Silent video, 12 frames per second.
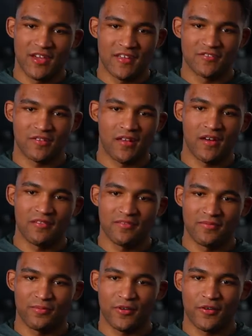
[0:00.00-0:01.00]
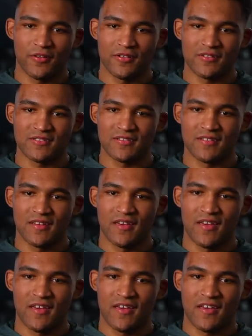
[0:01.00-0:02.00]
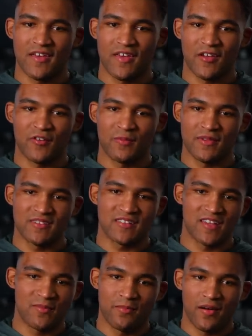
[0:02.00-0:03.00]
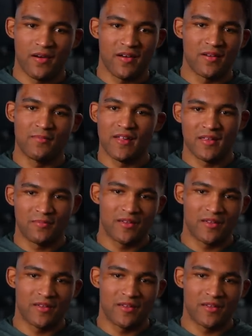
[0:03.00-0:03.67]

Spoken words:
change your life because it can be seen by a million